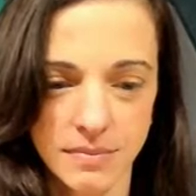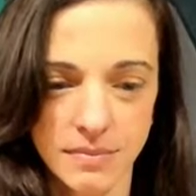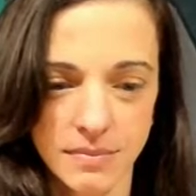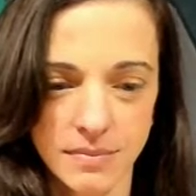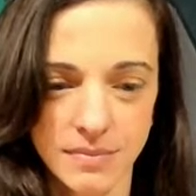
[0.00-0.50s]

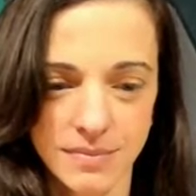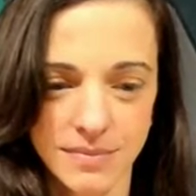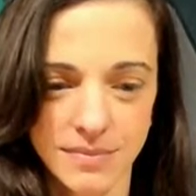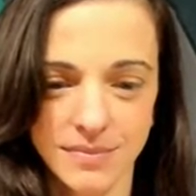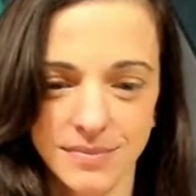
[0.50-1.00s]

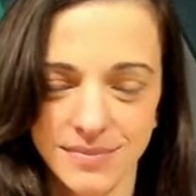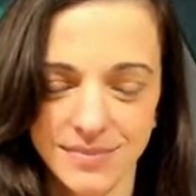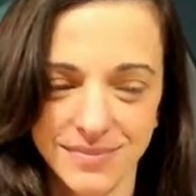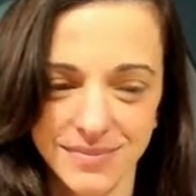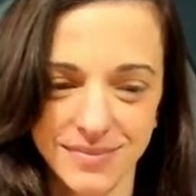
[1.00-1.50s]

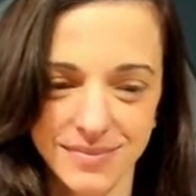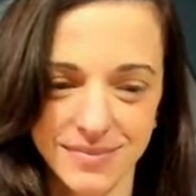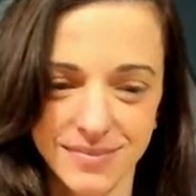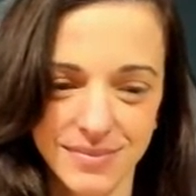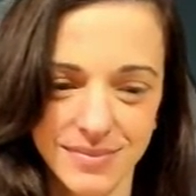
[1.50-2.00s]

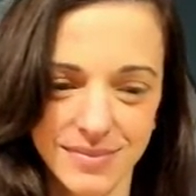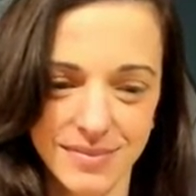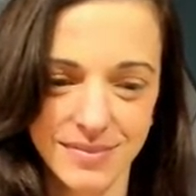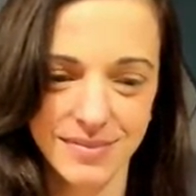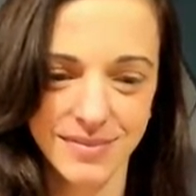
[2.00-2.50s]

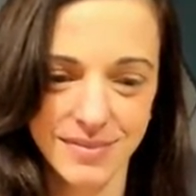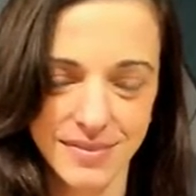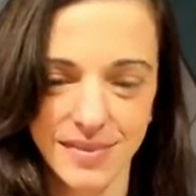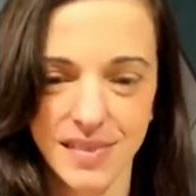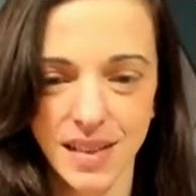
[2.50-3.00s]

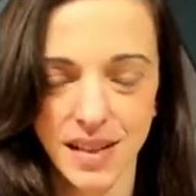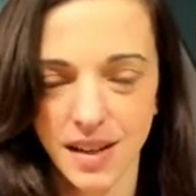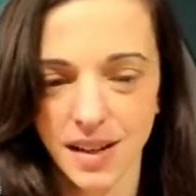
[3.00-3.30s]
No words are spoken by the person on screen.